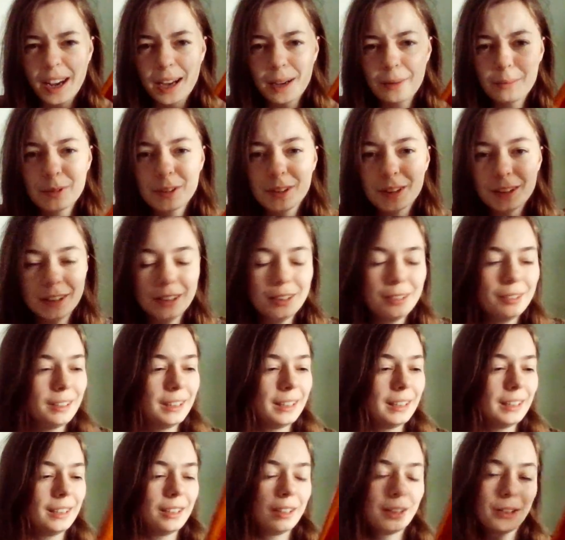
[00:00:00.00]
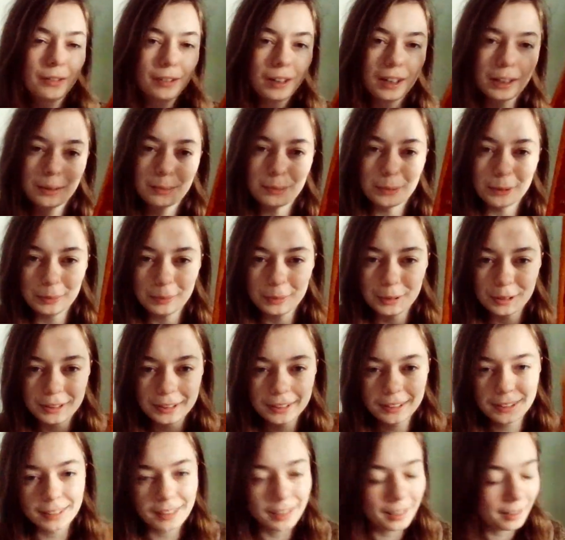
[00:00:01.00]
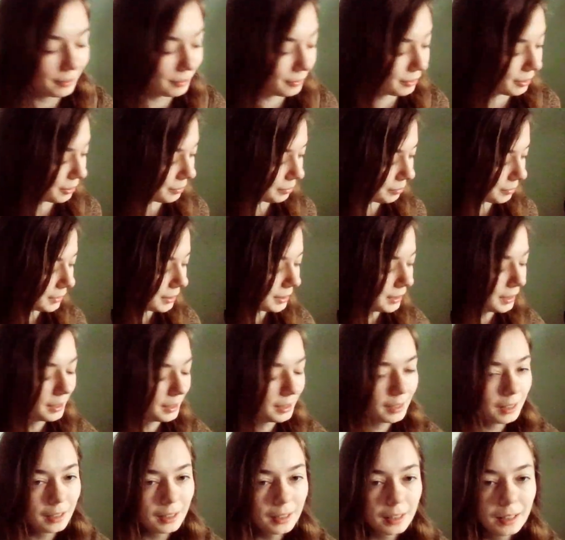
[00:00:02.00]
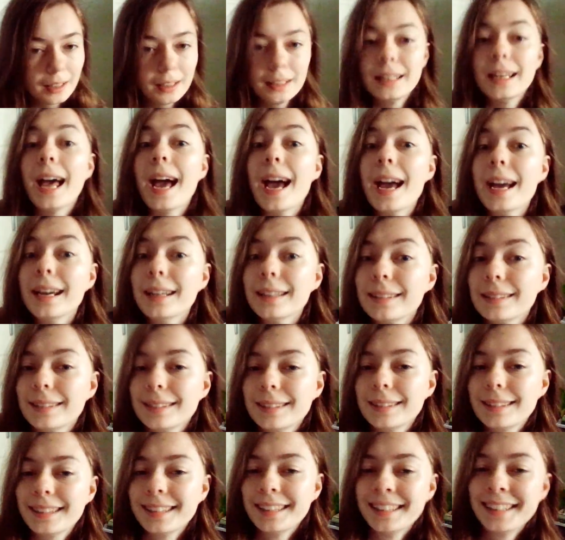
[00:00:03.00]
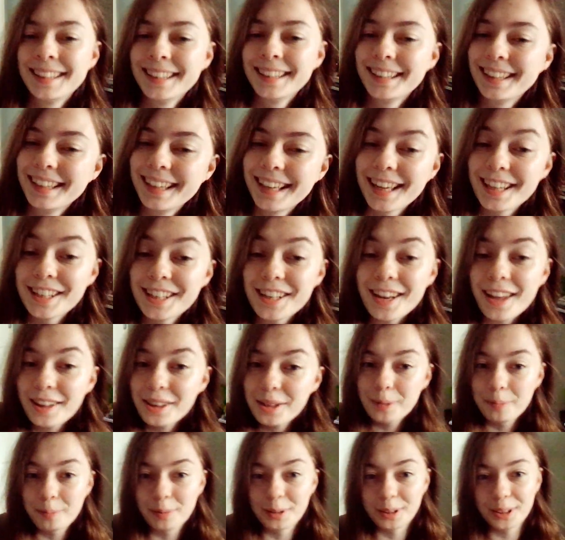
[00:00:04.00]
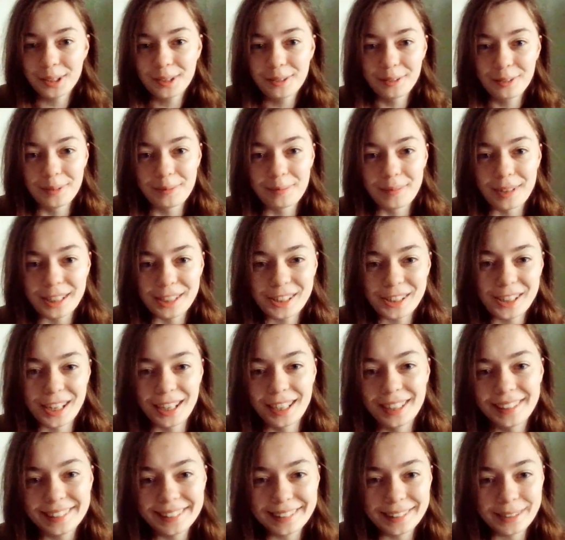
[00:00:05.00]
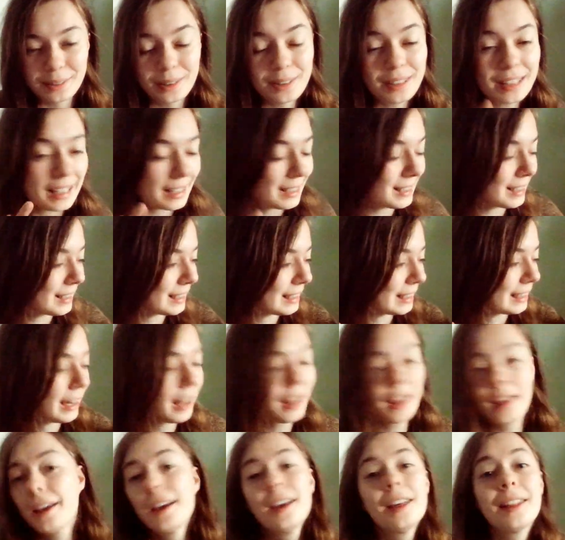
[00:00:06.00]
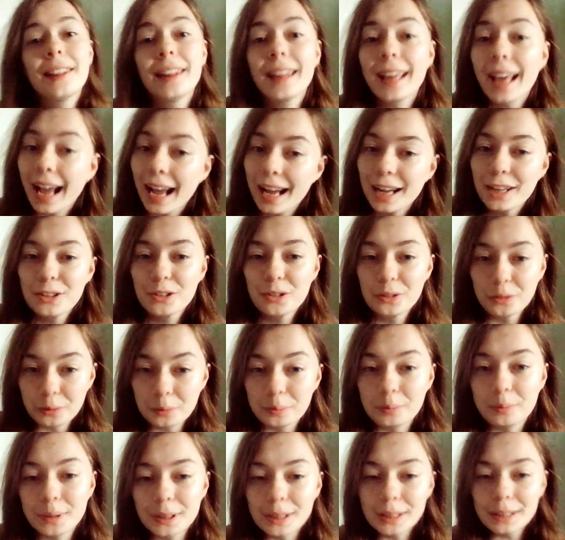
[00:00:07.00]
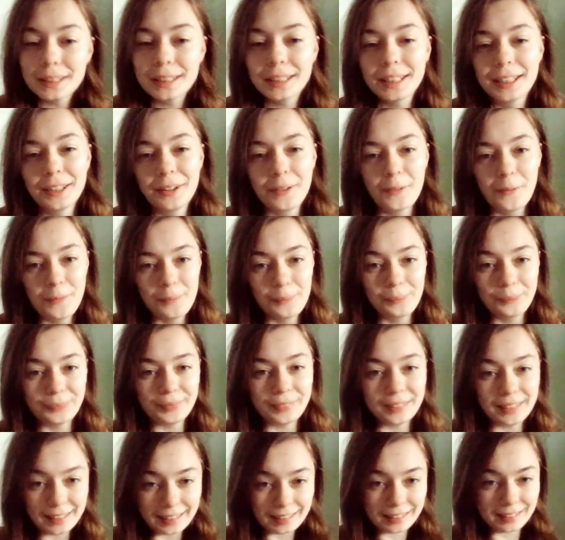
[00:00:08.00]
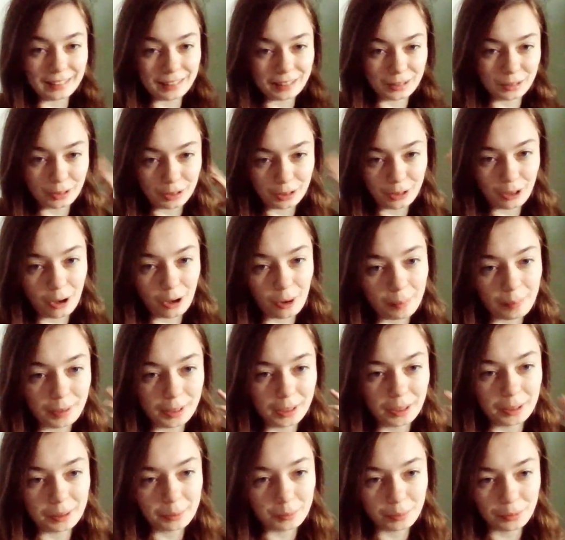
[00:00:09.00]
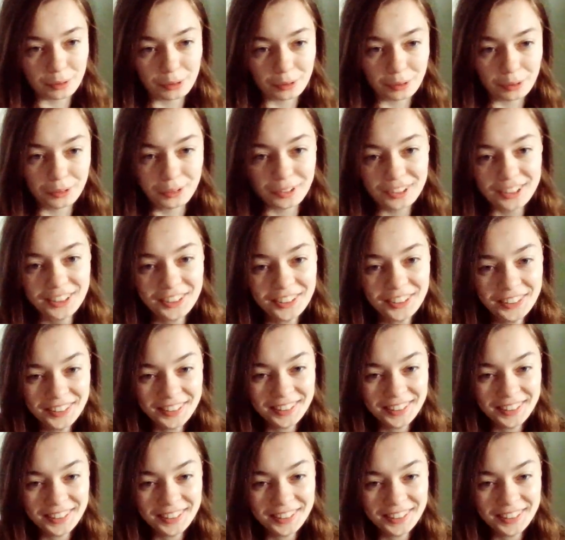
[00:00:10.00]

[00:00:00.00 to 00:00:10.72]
Absolutely. Incredible books. Love them. Next, another book from my childhood. Well, this isn't the actual book. This is a copy I brought.